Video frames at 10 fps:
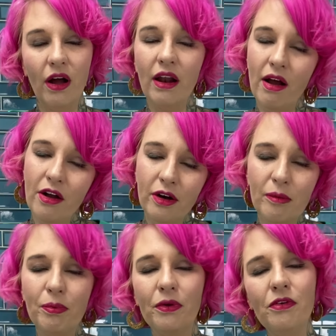at
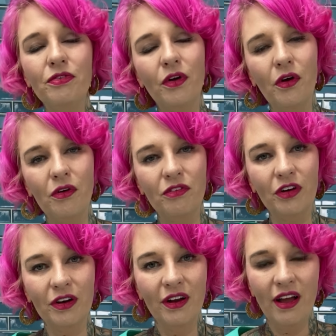100 proof or
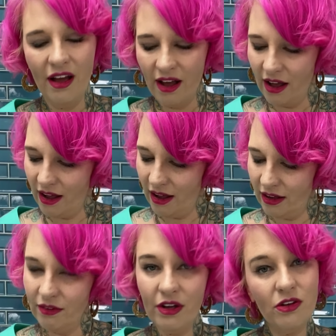over.
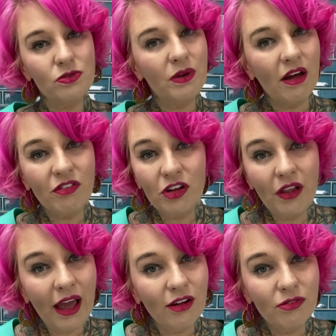You can use whatever you
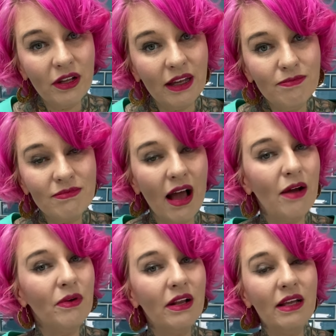like, really. I
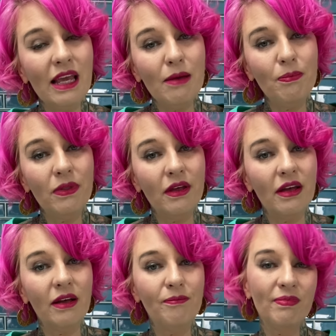would keep
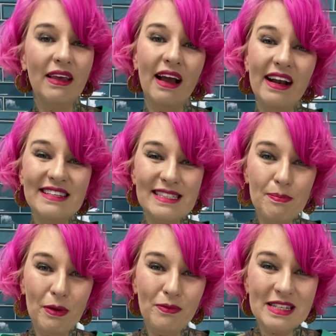the kind of
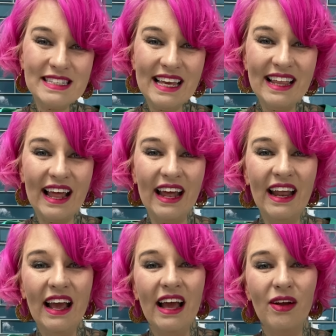sipping whiskey,
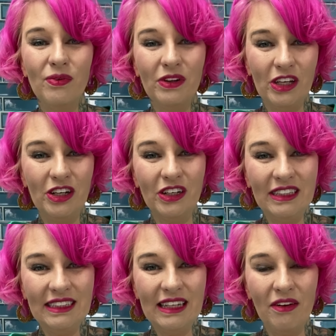that really
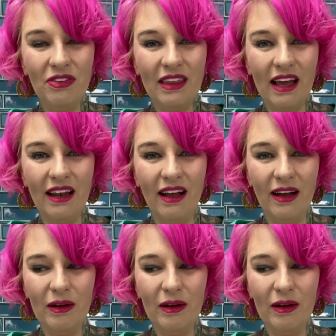good stuff that